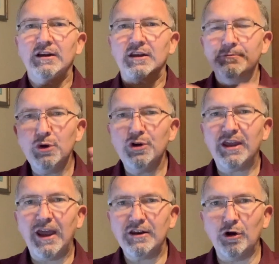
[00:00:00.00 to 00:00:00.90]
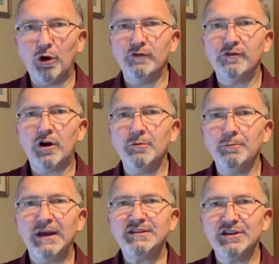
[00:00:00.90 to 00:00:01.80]
communicate an overall
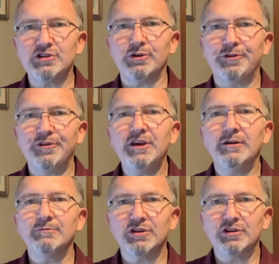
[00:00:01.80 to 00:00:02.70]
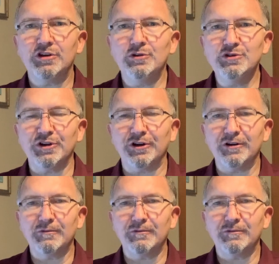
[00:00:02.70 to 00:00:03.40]
message or theme to the user.